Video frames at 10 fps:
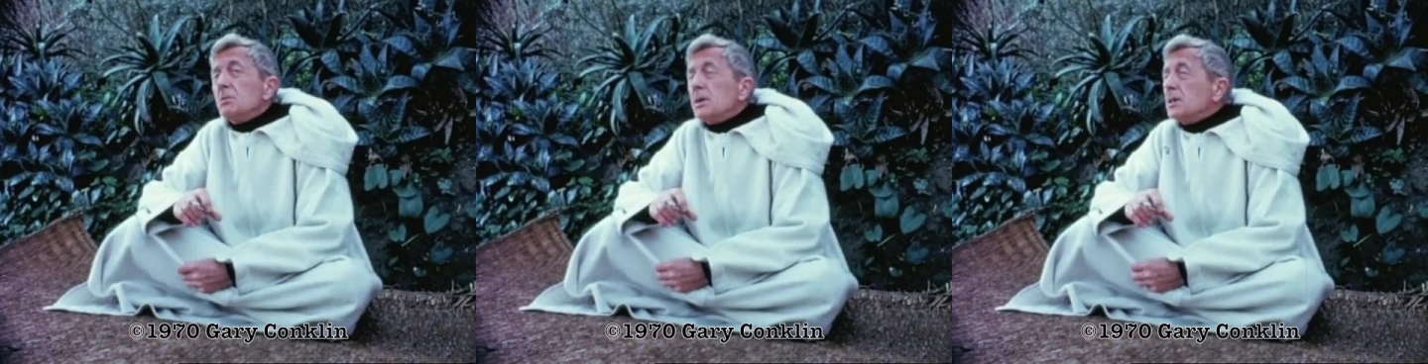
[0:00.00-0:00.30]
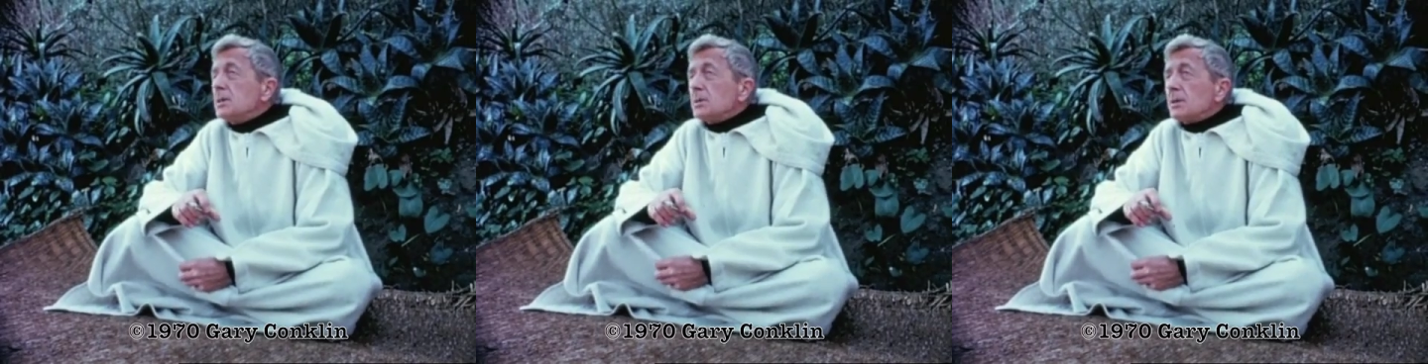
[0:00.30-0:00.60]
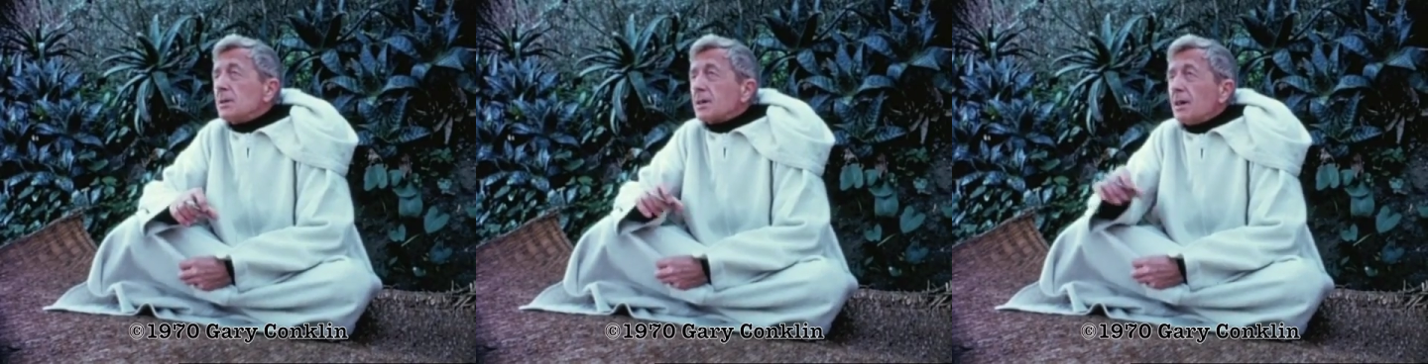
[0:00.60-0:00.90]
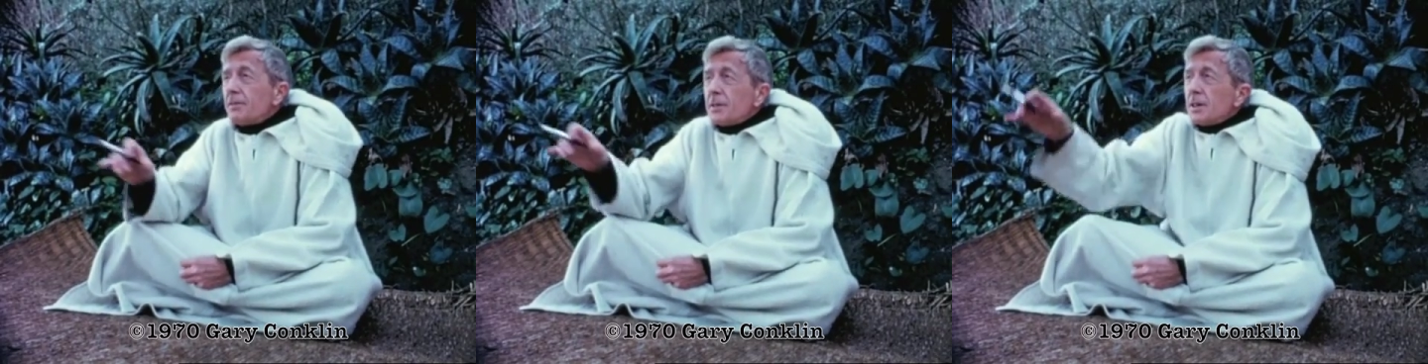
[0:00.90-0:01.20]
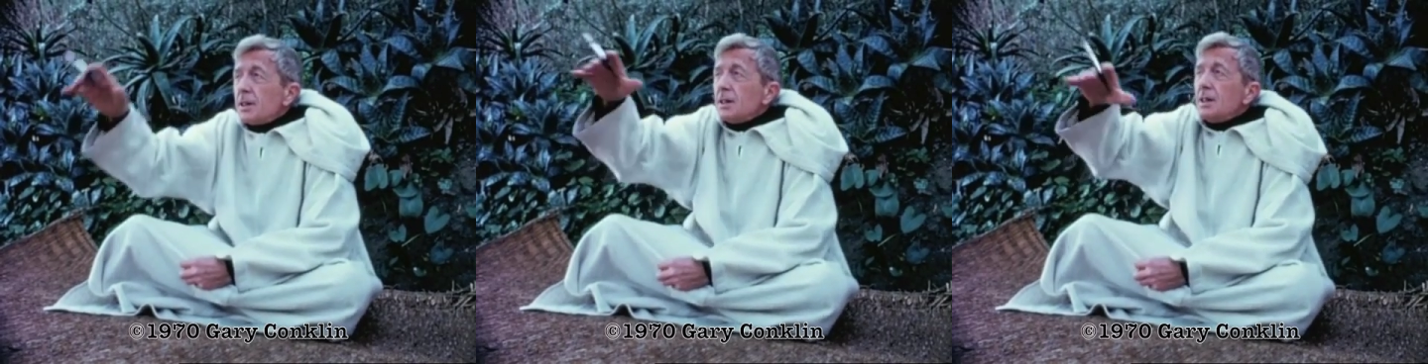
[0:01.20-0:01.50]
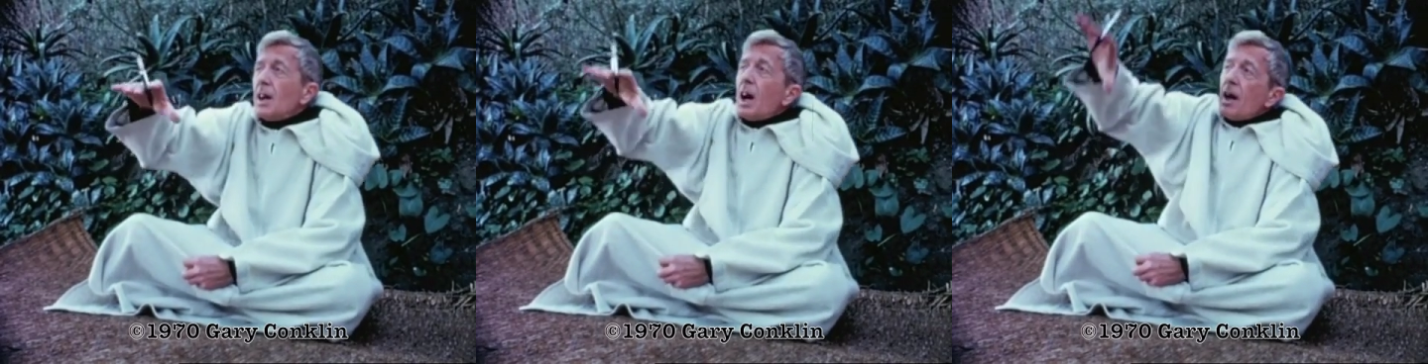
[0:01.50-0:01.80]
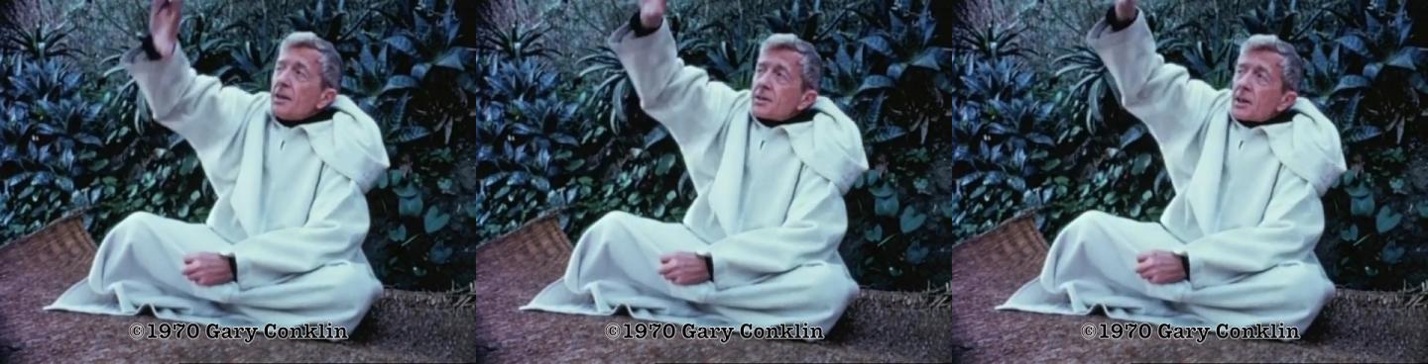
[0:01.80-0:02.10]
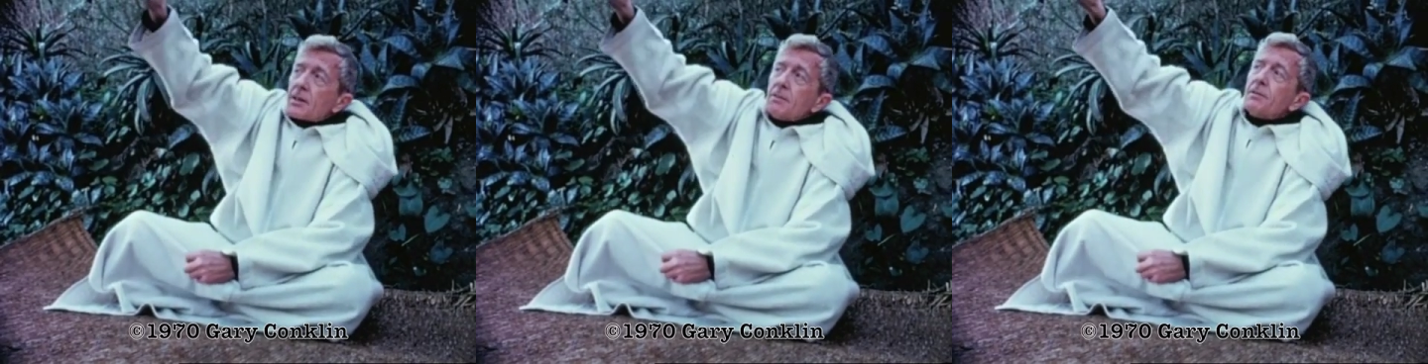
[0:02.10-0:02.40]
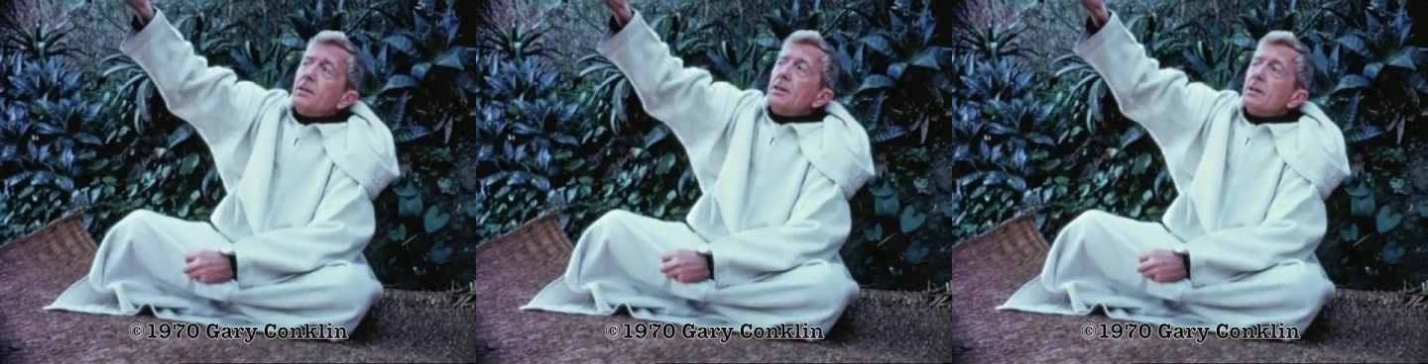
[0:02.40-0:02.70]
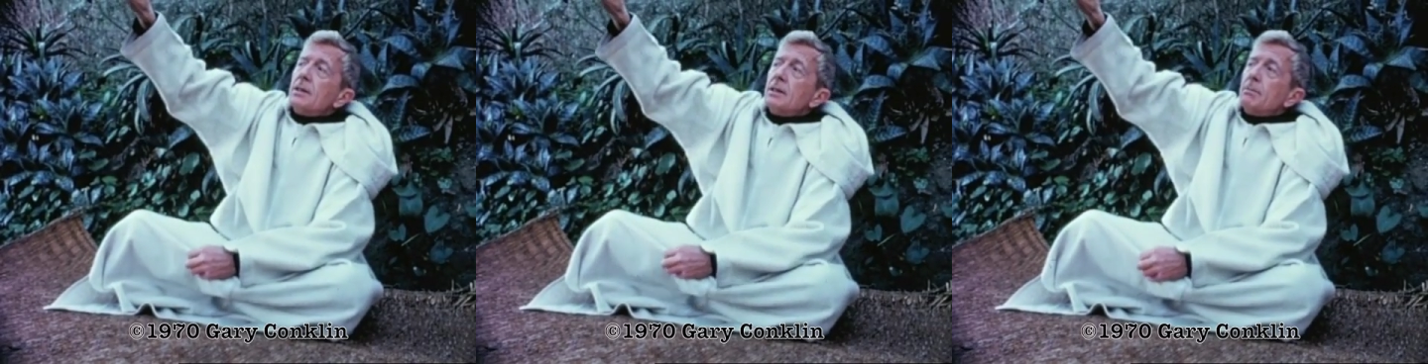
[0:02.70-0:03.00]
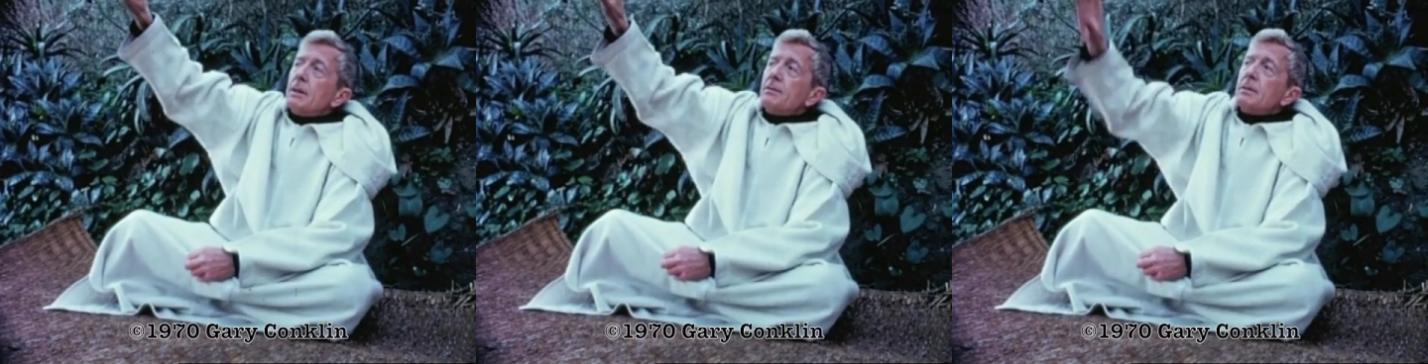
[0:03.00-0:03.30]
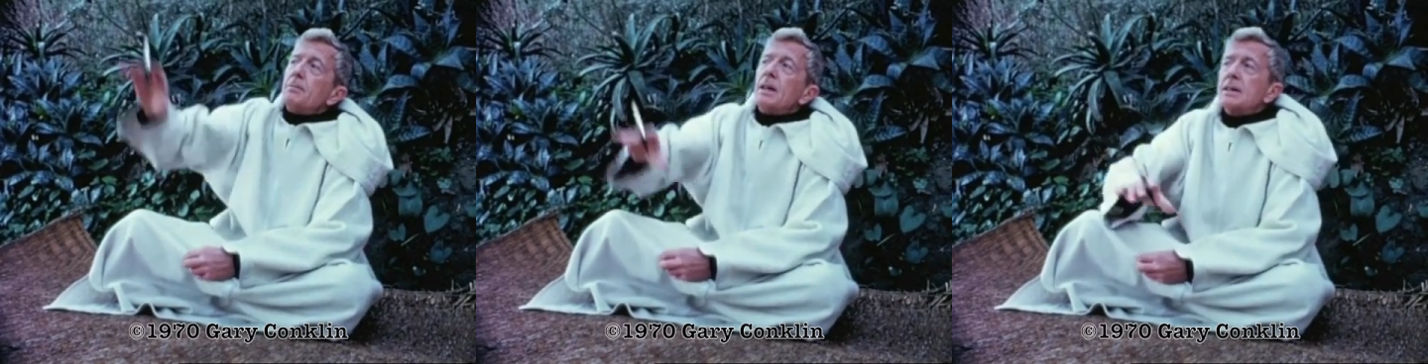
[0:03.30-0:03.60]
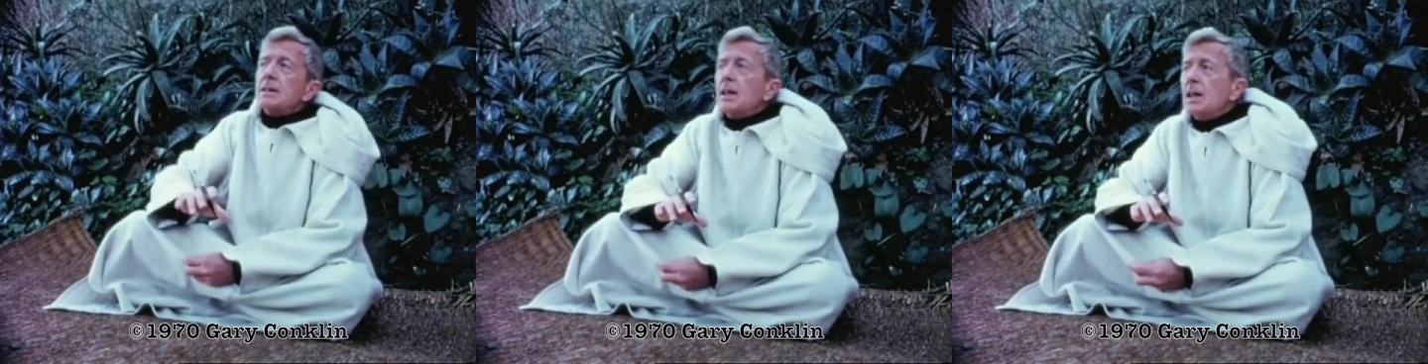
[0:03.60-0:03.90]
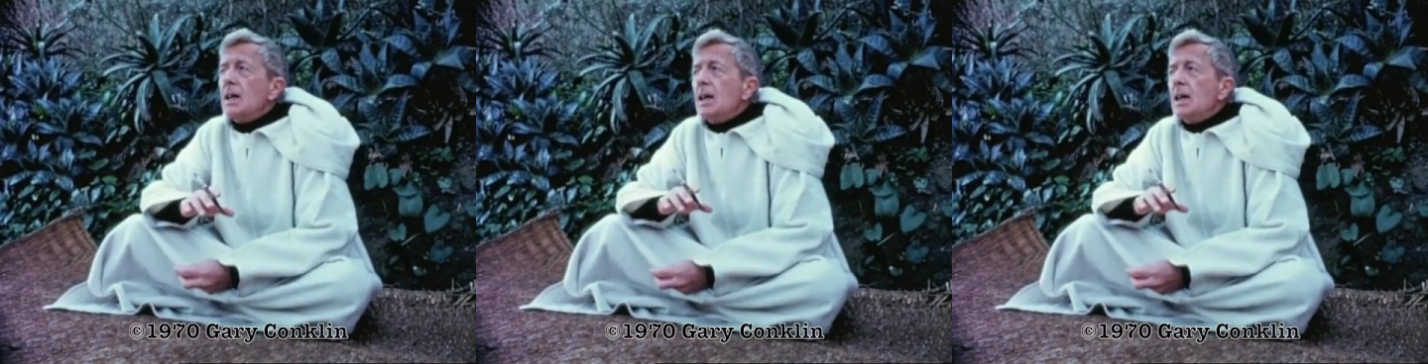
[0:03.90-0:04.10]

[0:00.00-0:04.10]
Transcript: went into a little cafe on the second floor there above the plaza,